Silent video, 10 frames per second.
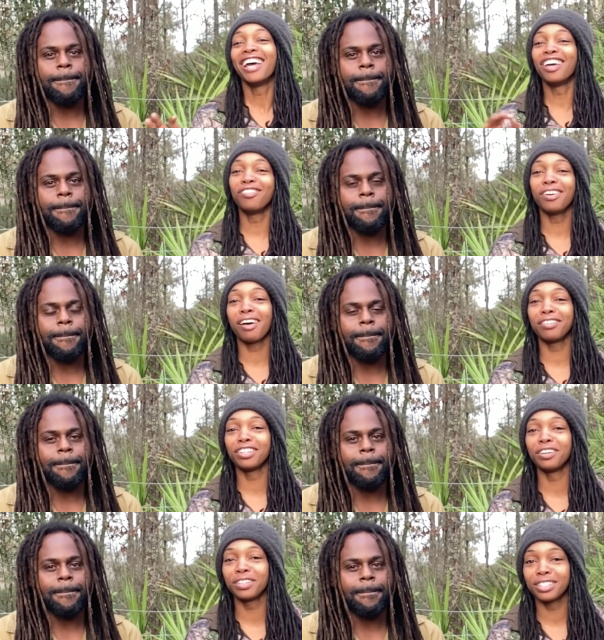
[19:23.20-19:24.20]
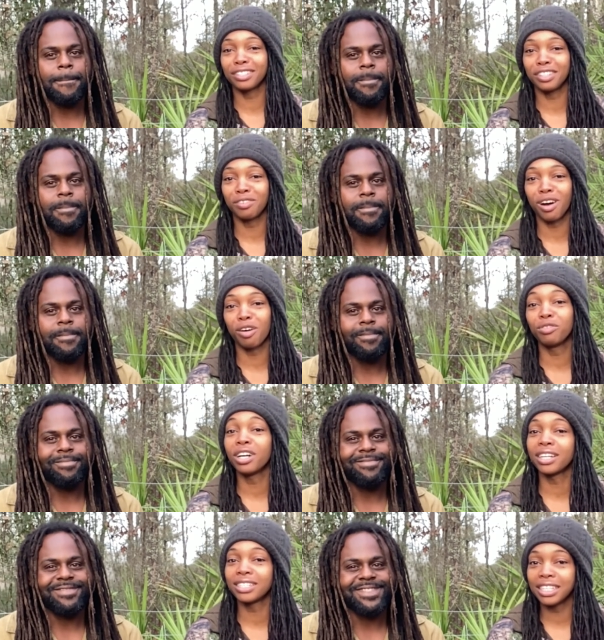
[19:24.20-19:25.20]
Speaker 1: If you haven't noticed, you all, we are
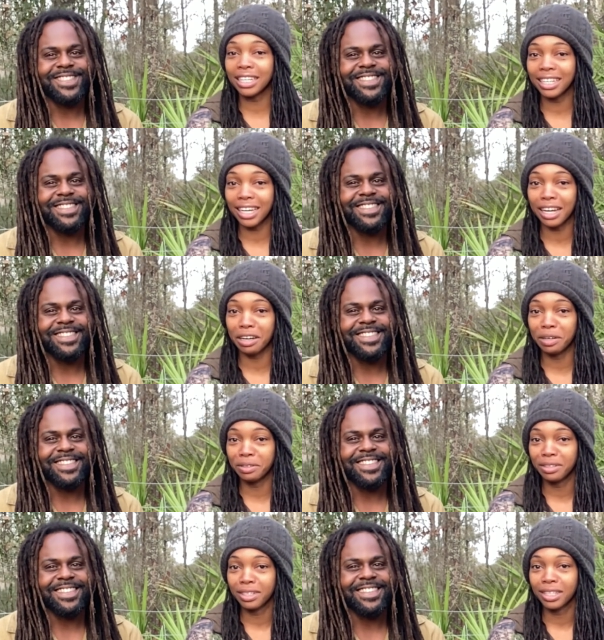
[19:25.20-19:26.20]
sitting down,